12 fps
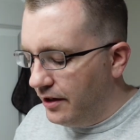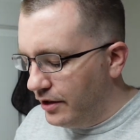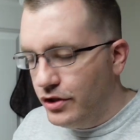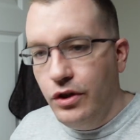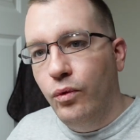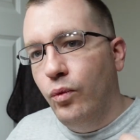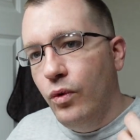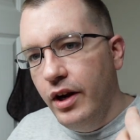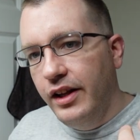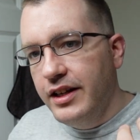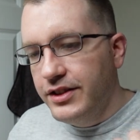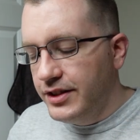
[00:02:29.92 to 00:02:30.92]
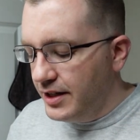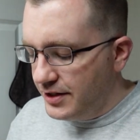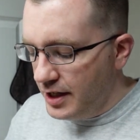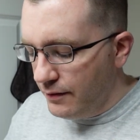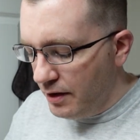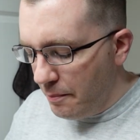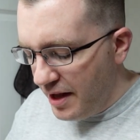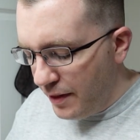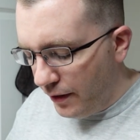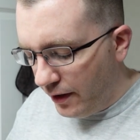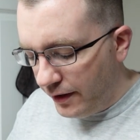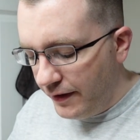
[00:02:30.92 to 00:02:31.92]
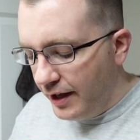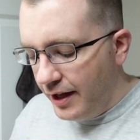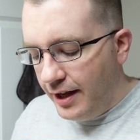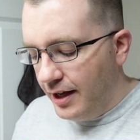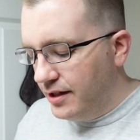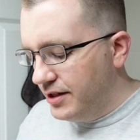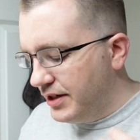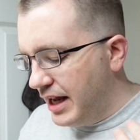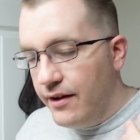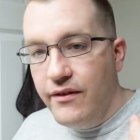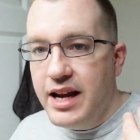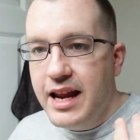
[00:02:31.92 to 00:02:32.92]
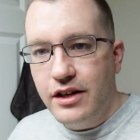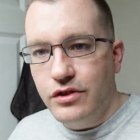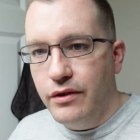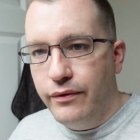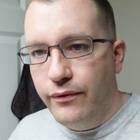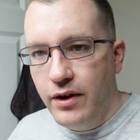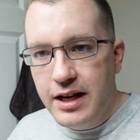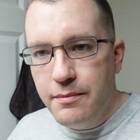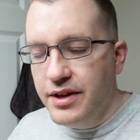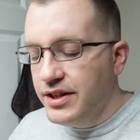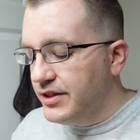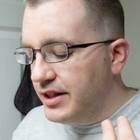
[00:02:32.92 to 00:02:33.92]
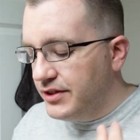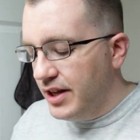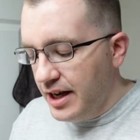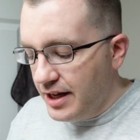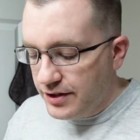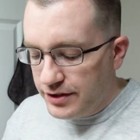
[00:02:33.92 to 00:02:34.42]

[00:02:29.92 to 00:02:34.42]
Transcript: Unless you're really sensitive to menthol, it doesn't have any extra funny business in it.